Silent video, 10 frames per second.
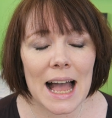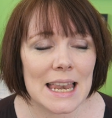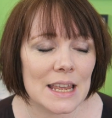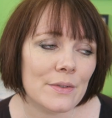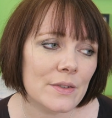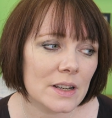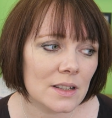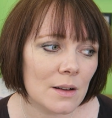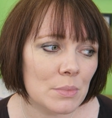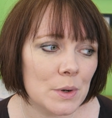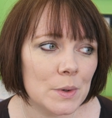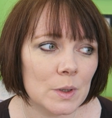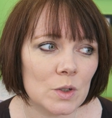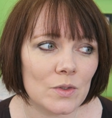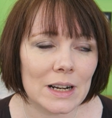And if, for example,
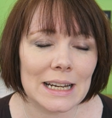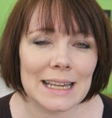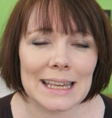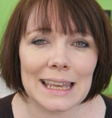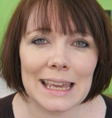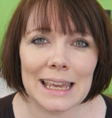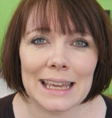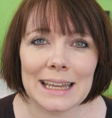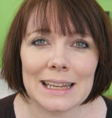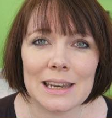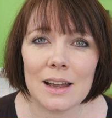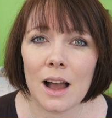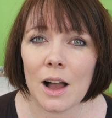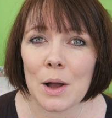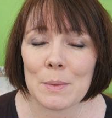you're struggling in
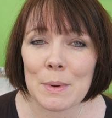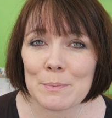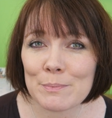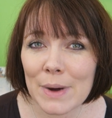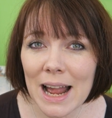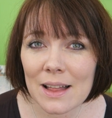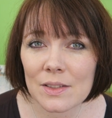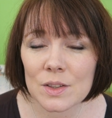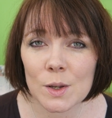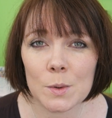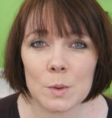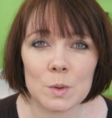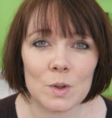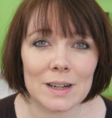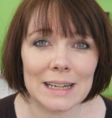maths, or you're
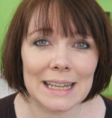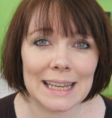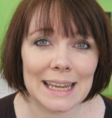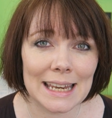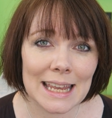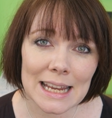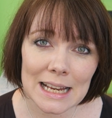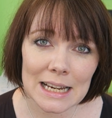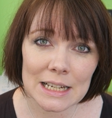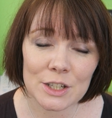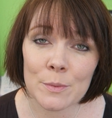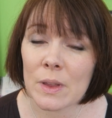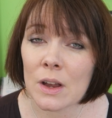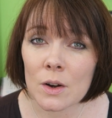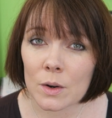struggling in English,
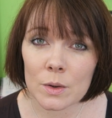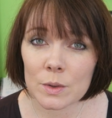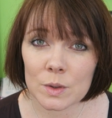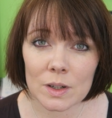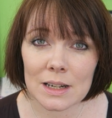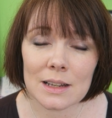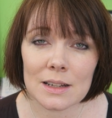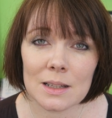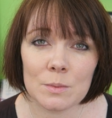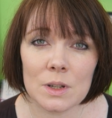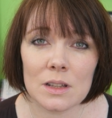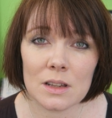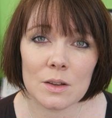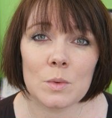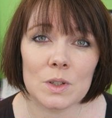or you're struggling in a subject
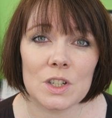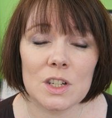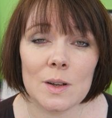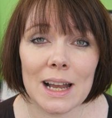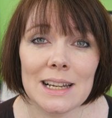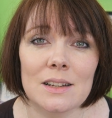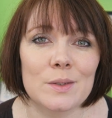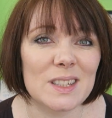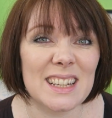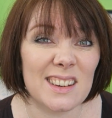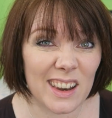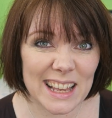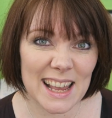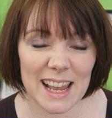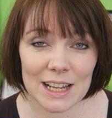that you want to do A-levels in,
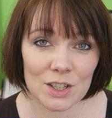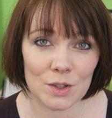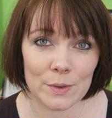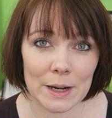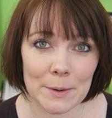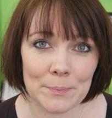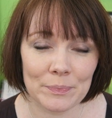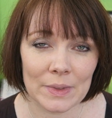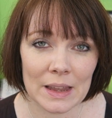like history,